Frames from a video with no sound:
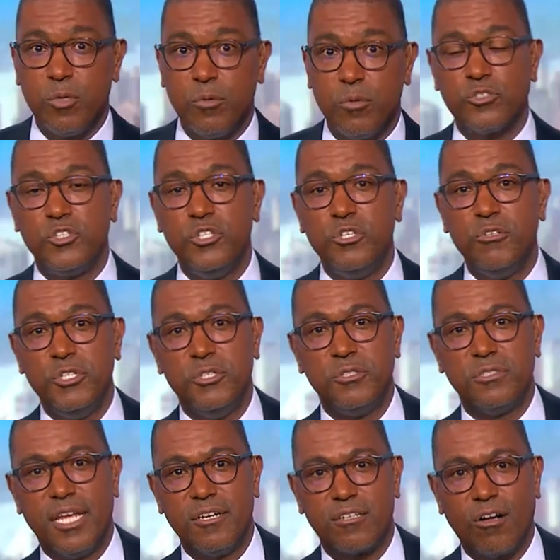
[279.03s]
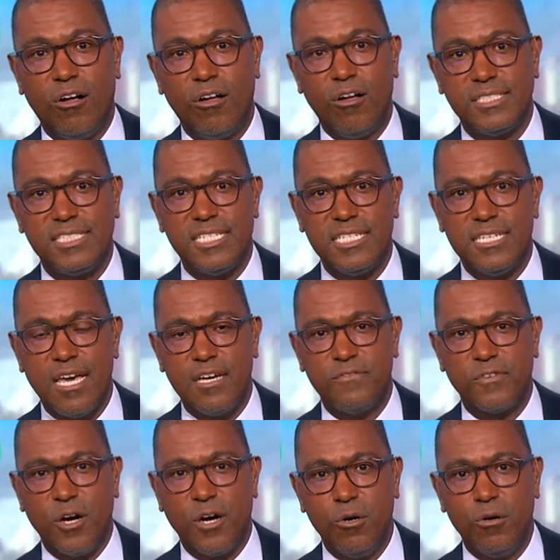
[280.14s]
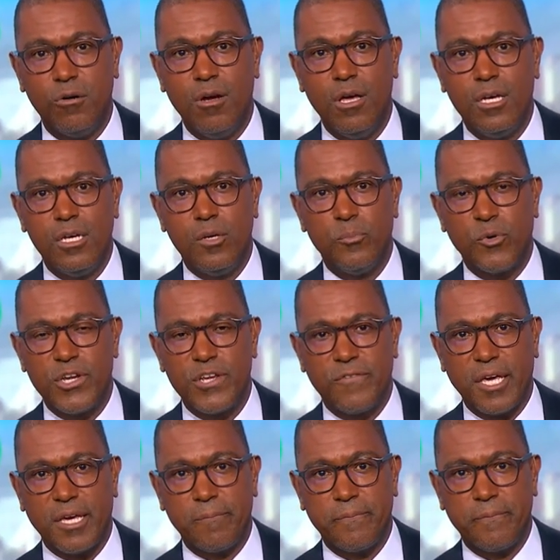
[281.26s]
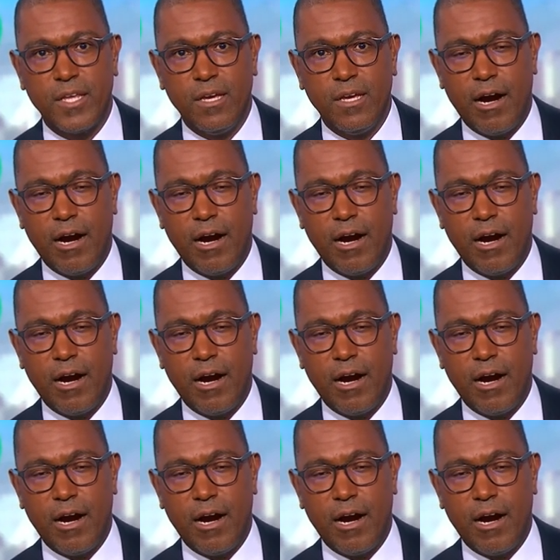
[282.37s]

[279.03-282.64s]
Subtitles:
of Bloomberg's new newsletter called CFO Briefing.